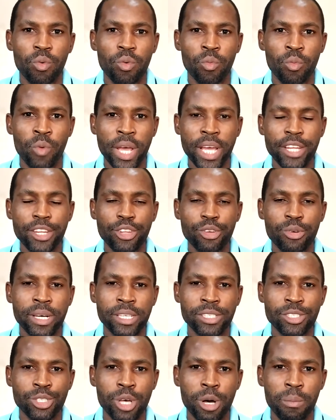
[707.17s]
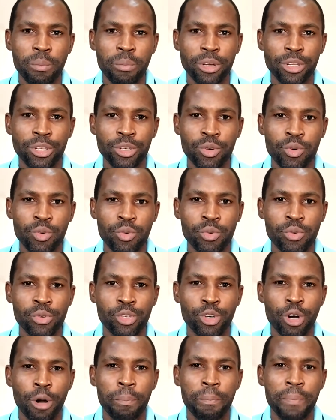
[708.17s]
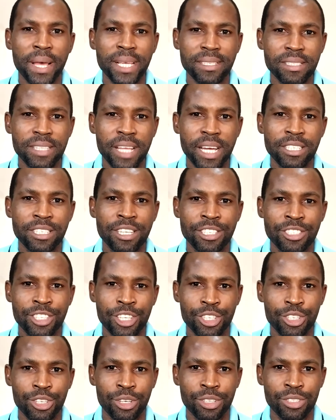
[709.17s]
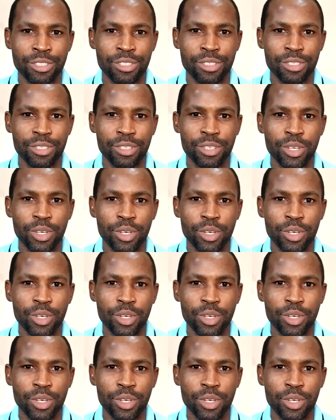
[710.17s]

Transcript: When you are somebody who your personal decisions